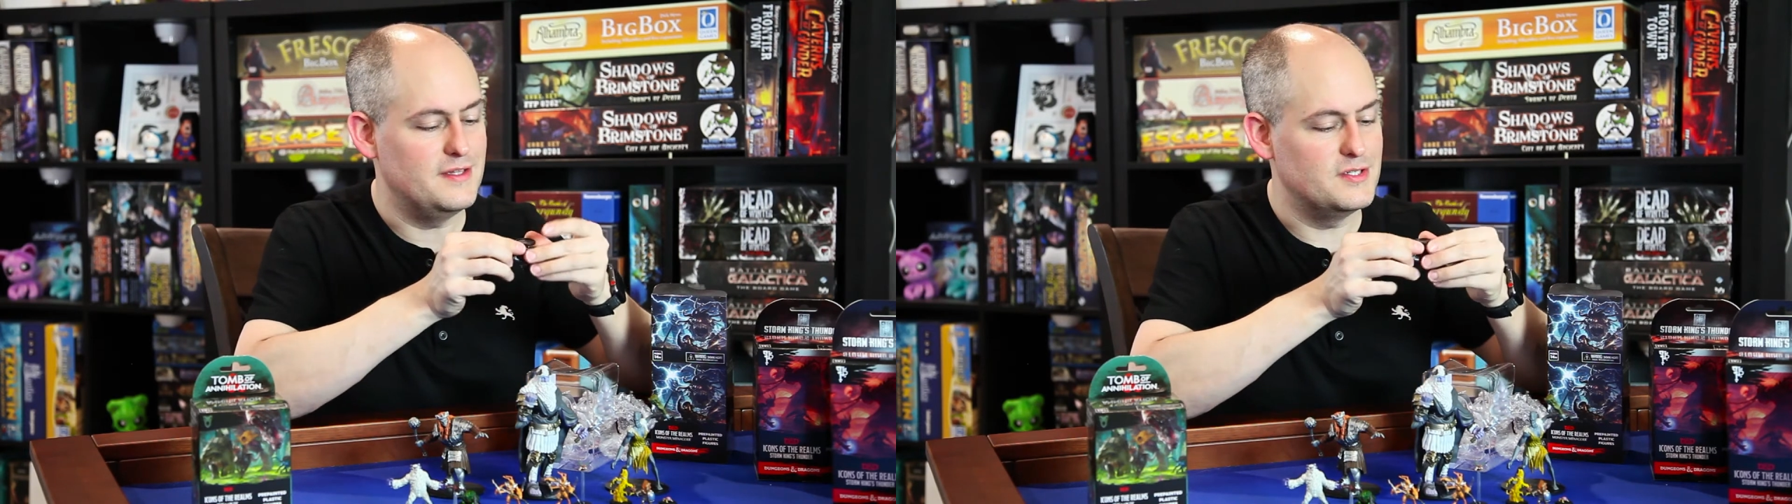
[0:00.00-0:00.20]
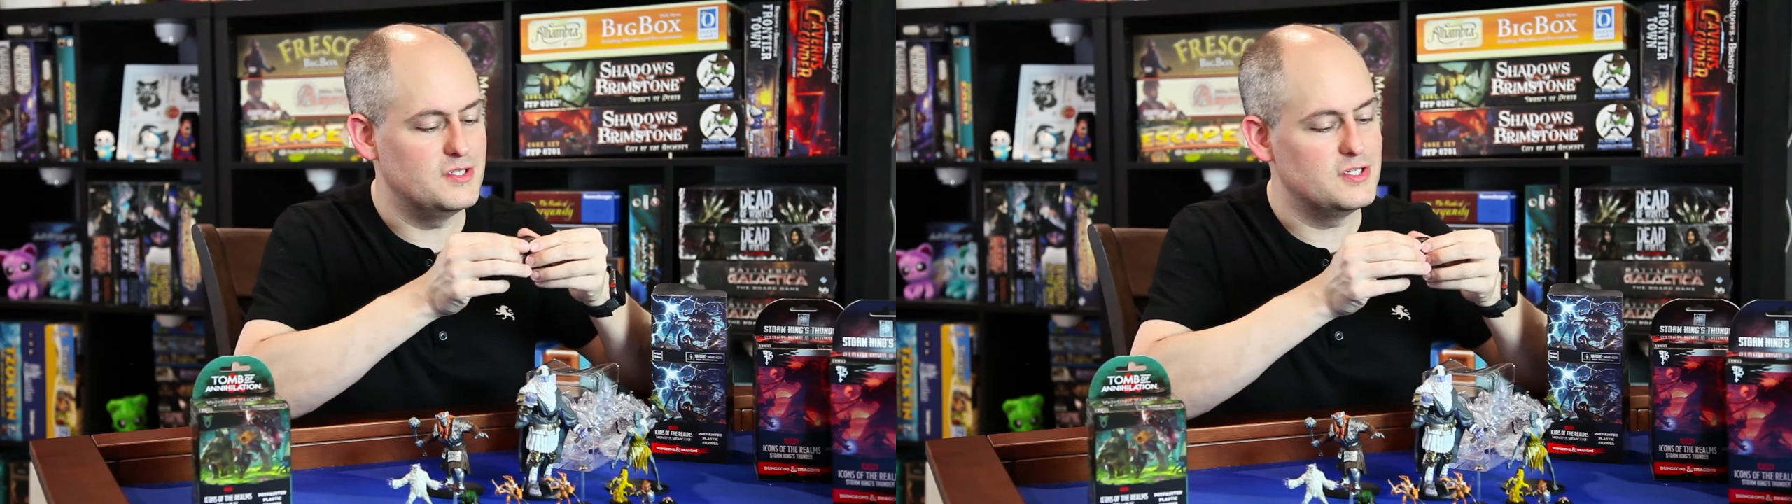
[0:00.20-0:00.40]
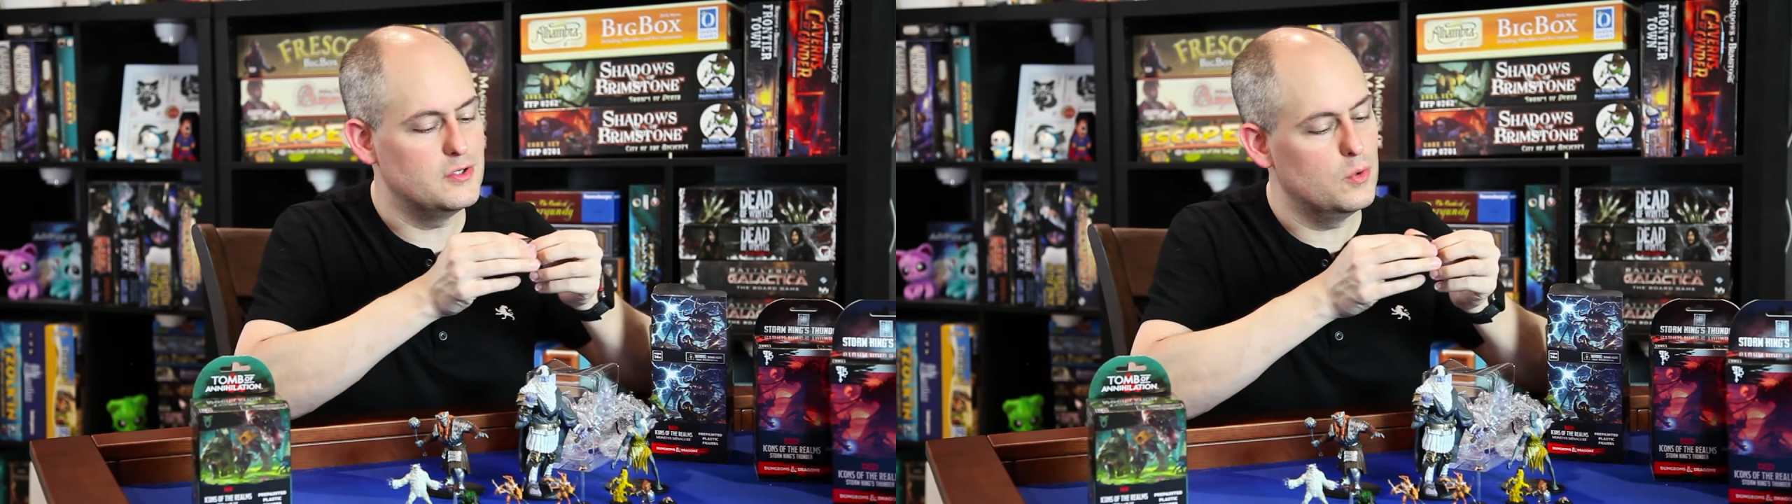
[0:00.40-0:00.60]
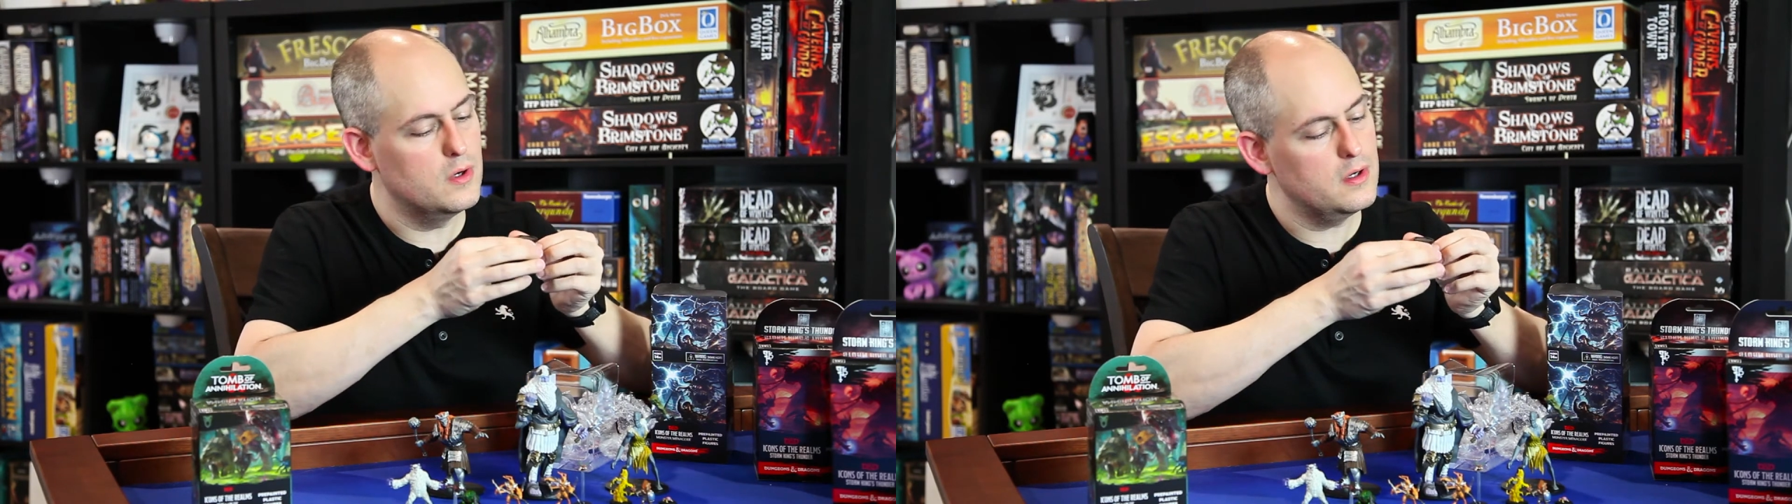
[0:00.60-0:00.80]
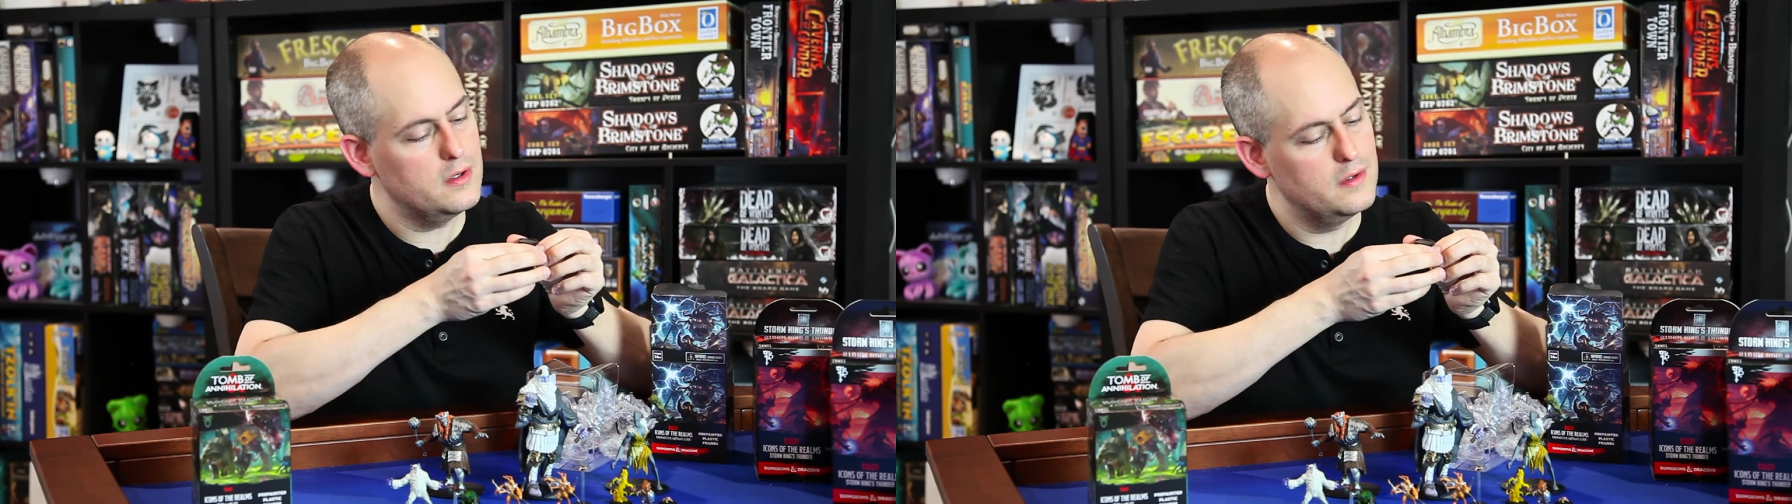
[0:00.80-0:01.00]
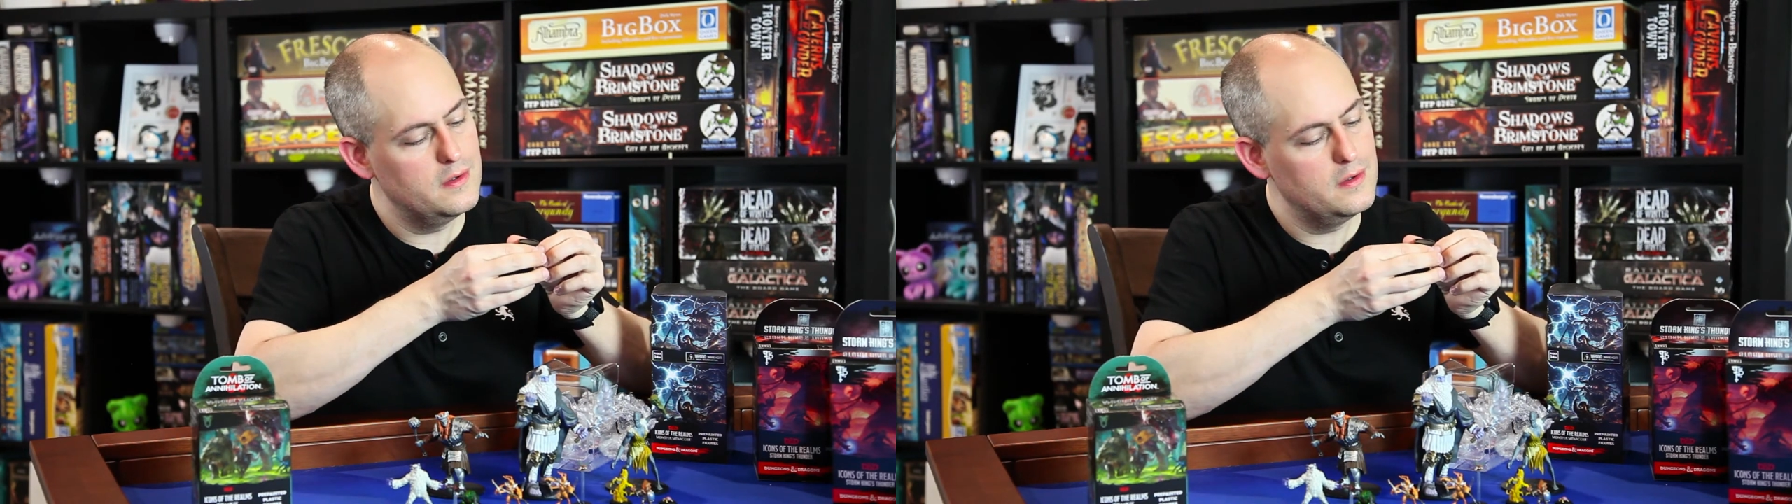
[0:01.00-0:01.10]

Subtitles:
this is just an orc.